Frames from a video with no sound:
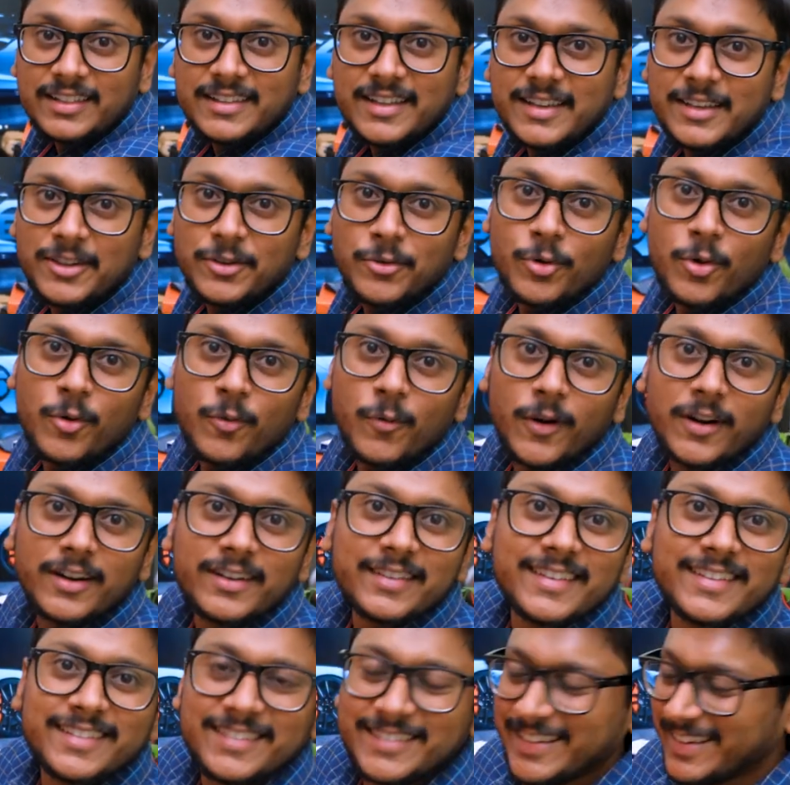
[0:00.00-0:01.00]
think you know what
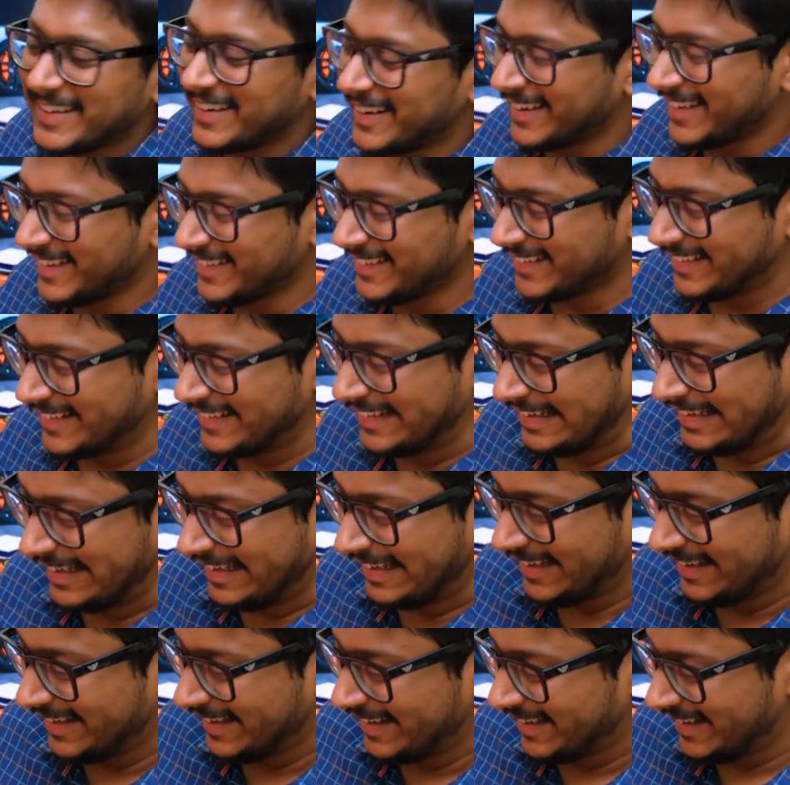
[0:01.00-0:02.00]
god. This thing is.
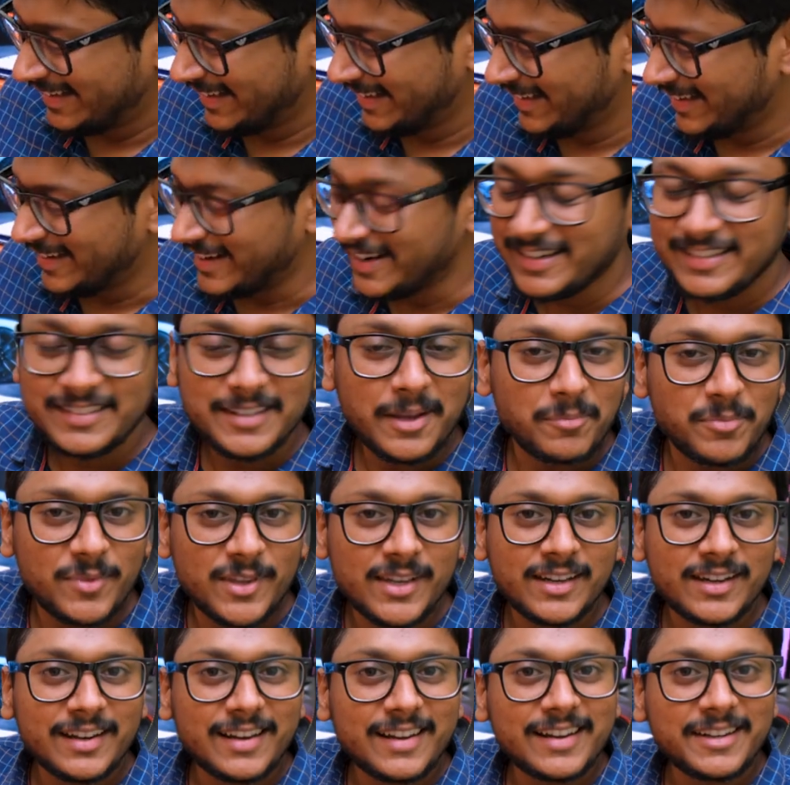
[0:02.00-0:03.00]
It's
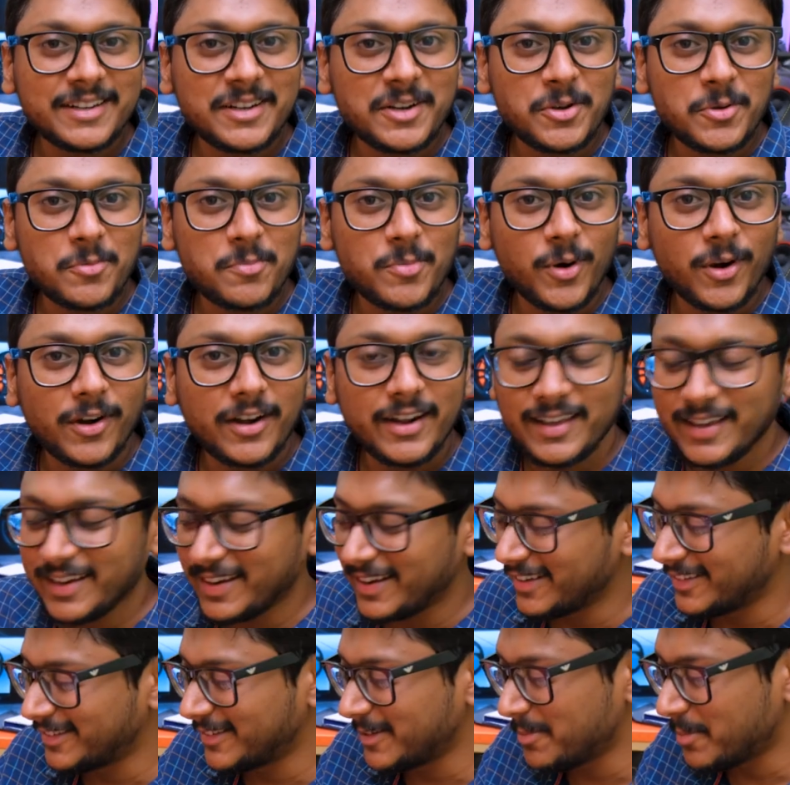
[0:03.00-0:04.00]
something related to body, I
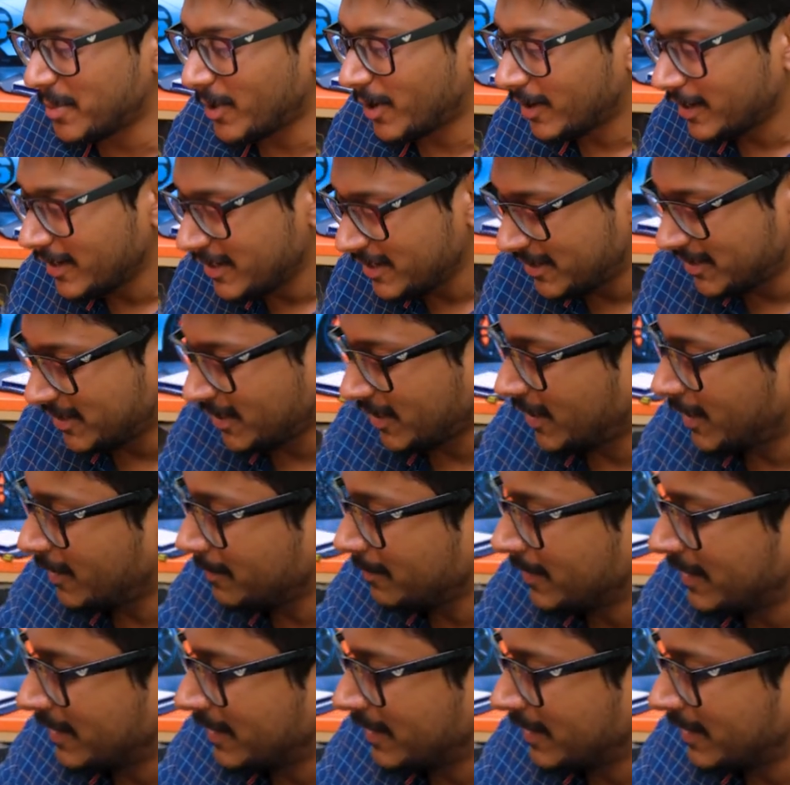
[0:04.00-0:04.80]
guess. The Body Shop.